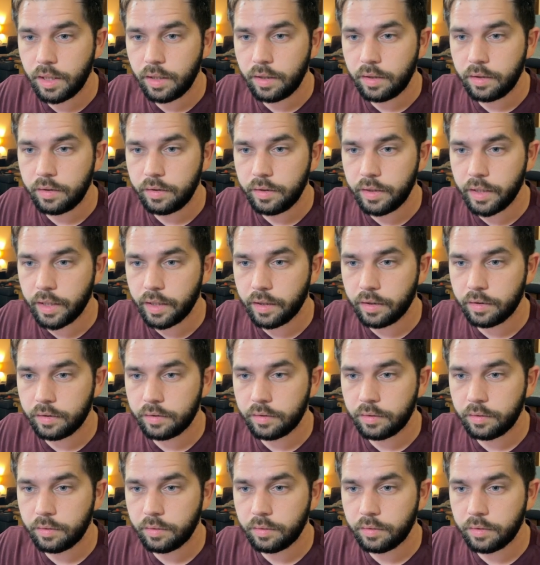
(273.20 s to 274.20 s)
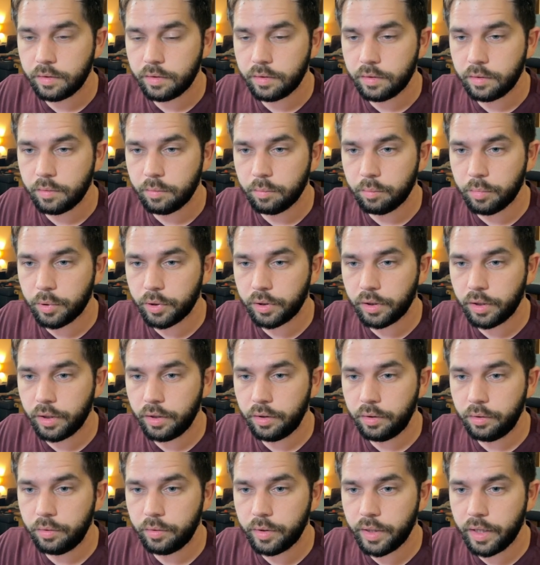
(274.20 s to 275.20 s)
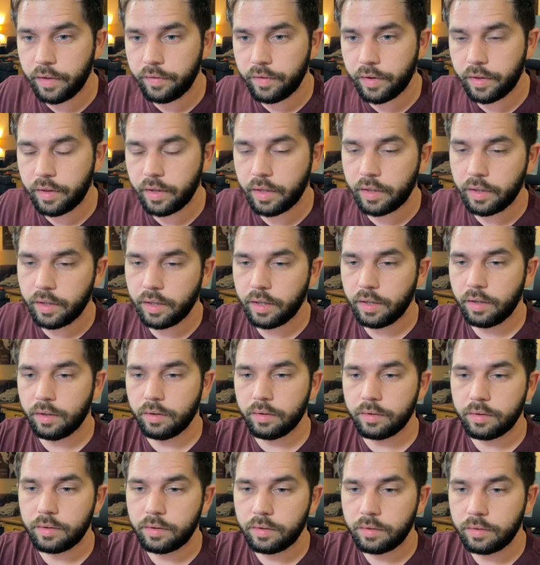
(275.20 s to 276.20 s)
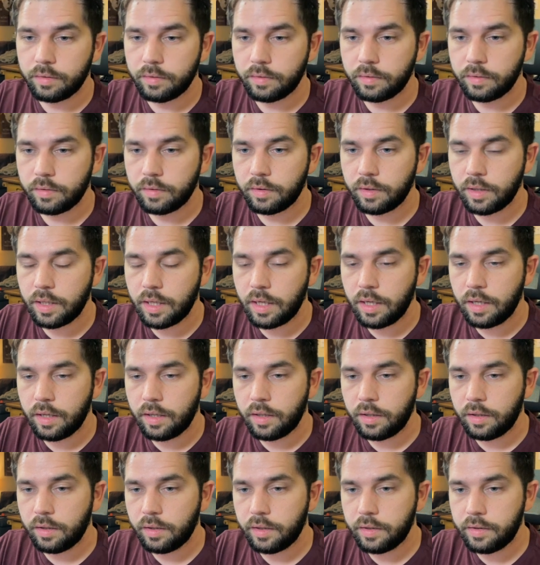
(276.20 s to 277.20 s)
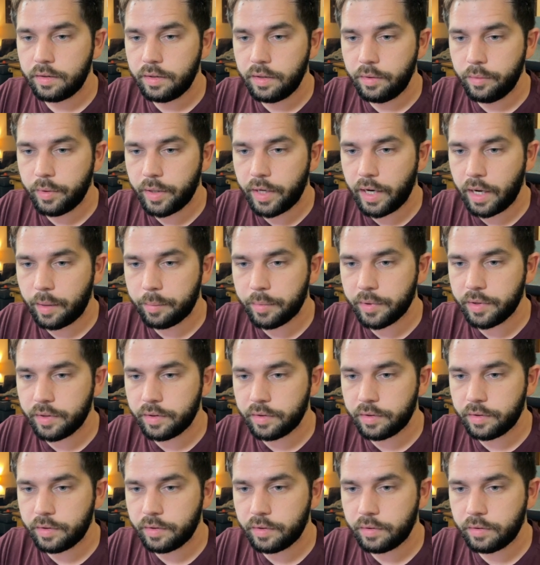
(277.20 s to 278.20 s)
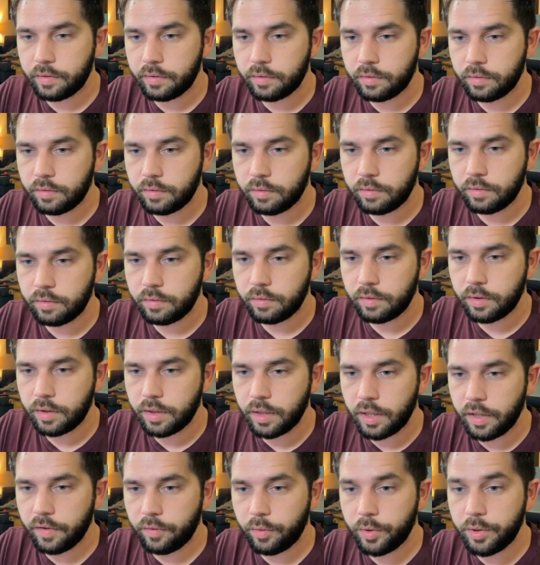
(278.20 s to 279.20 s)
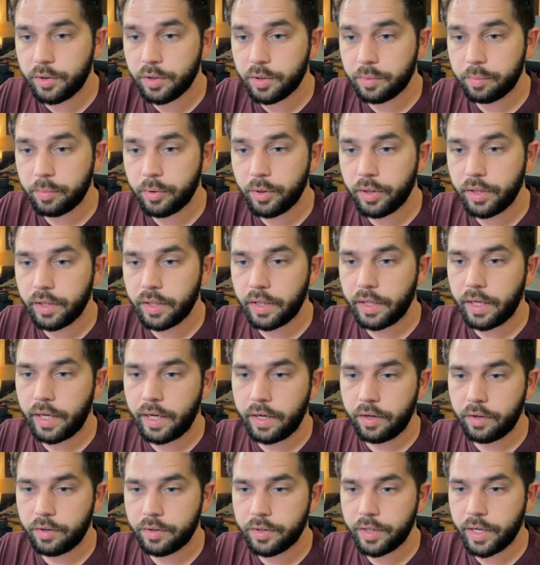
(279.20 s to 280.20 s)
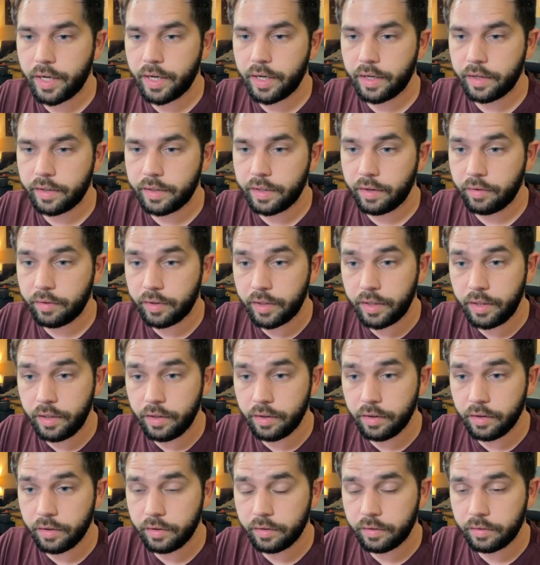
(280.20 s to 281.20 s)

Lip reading: Yeah, below everything else. Let's see what happens if we just put an anchor tag down here.